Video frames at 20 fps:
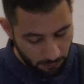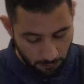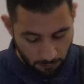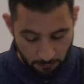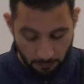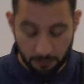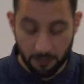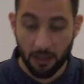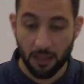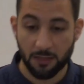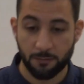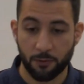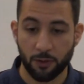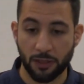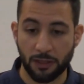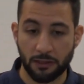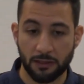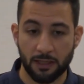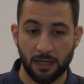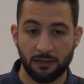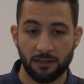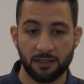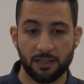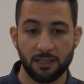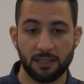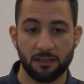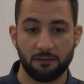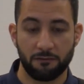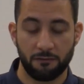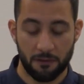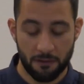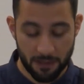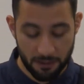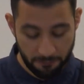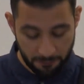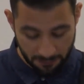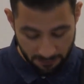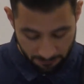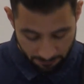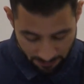The third point, and this is a very
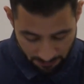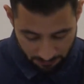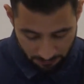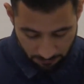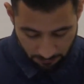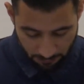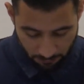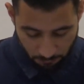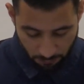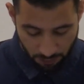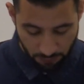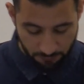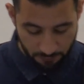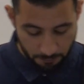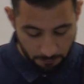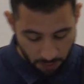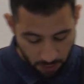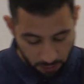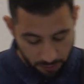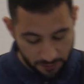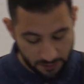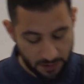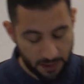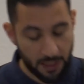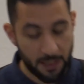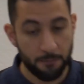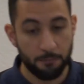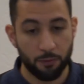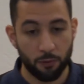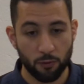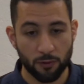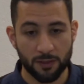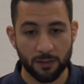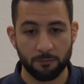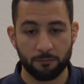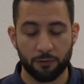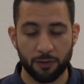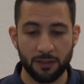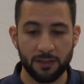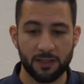fundamental and one of the most
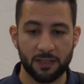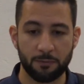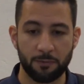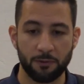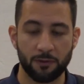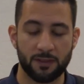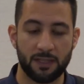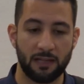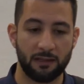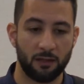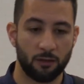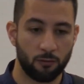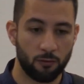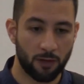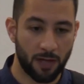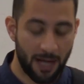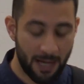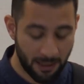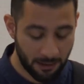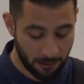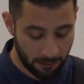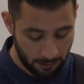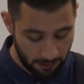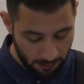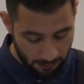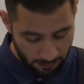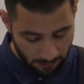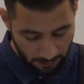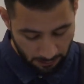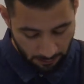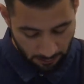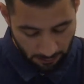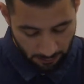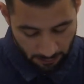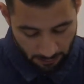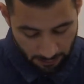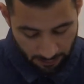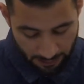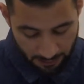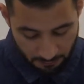important principles that the Quran
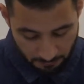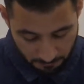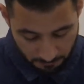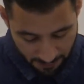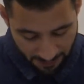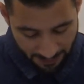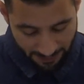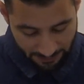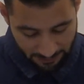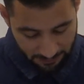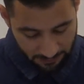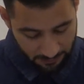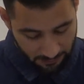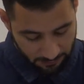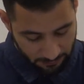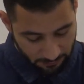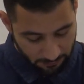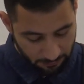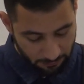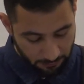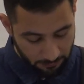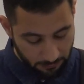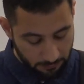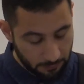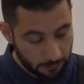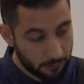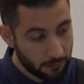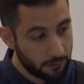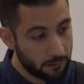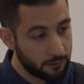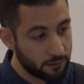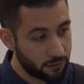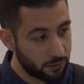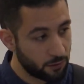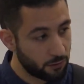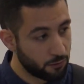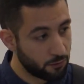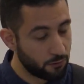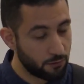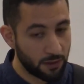invites
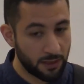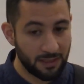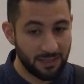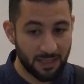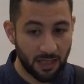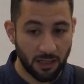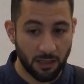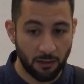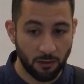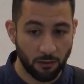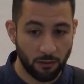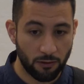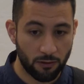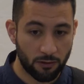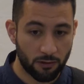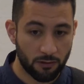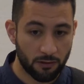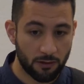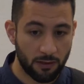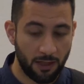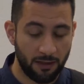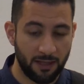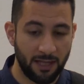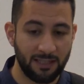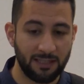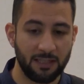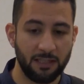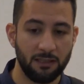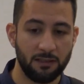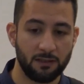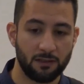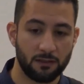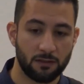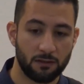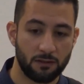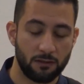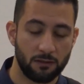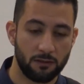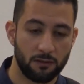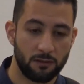to in dialogue, and that is
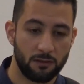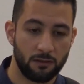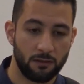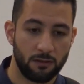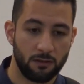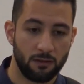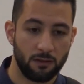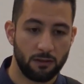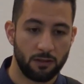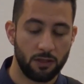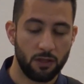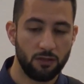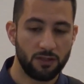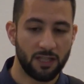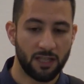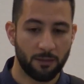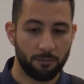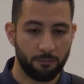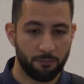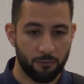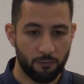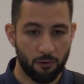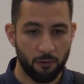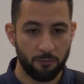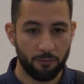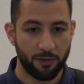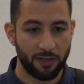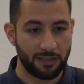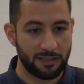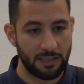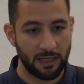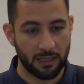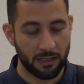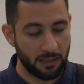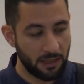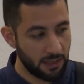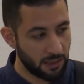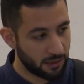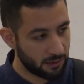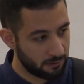using appropriate
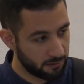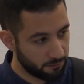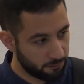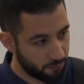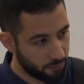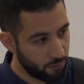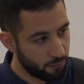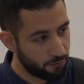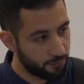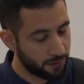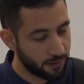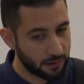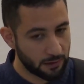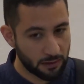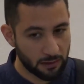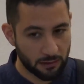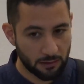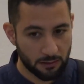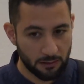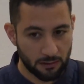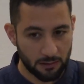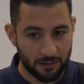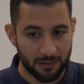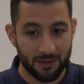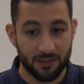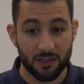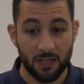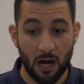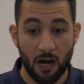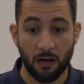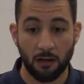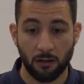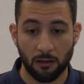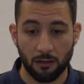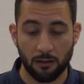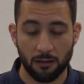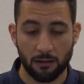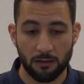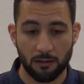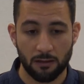technique and appropriate
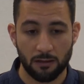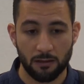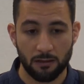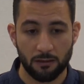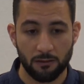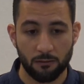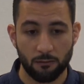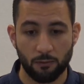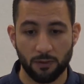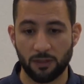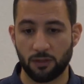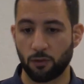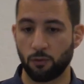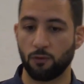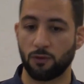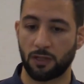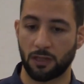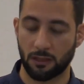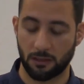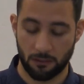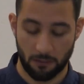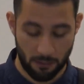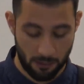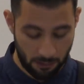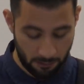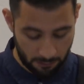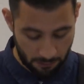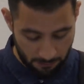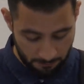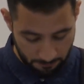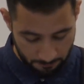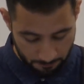style when talking to the other.